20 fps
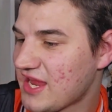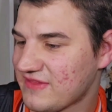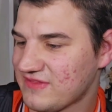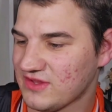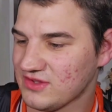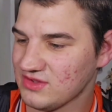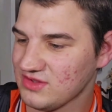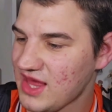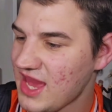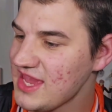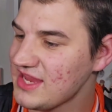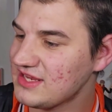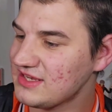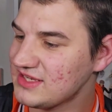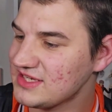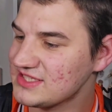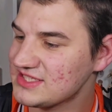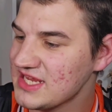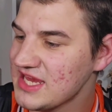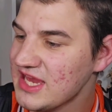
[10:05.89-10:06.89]
And the
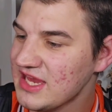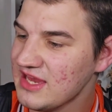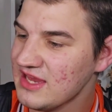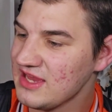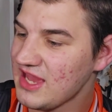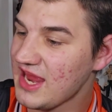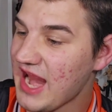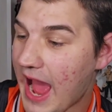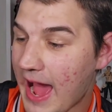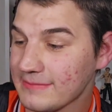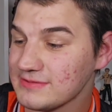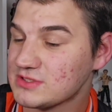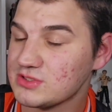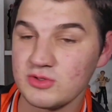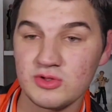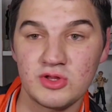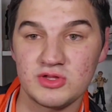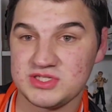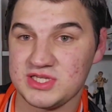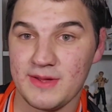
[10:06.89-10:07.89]
likeness, it
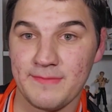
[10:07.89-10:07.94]
absolutely looks